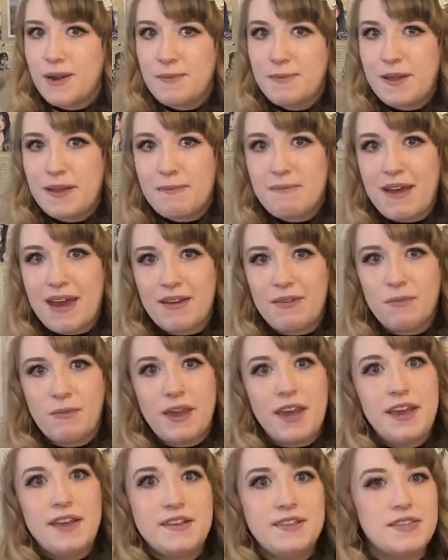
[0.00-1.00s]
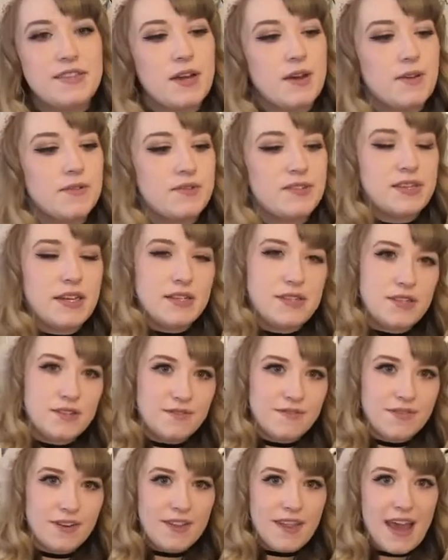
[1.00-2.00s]
in about a week, so stay
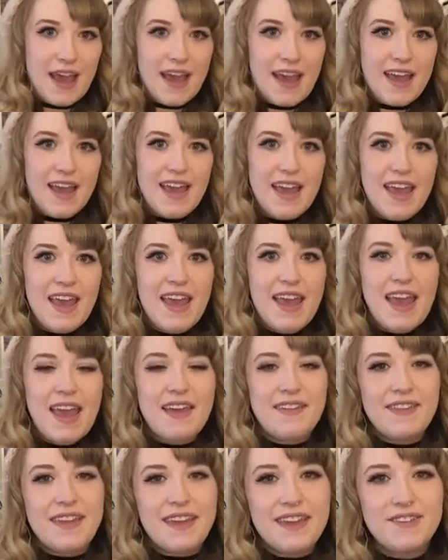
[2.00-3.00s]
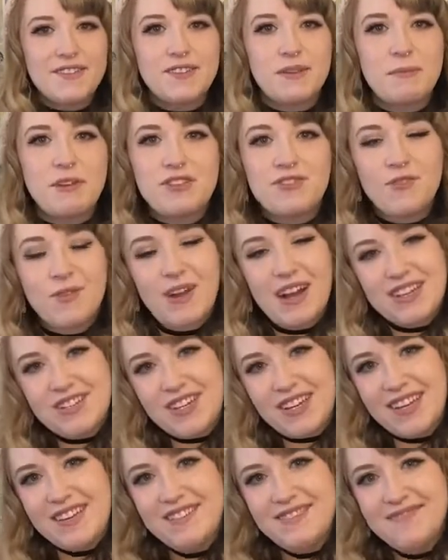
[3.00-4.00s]
tuned for that. And thank you so much for watching.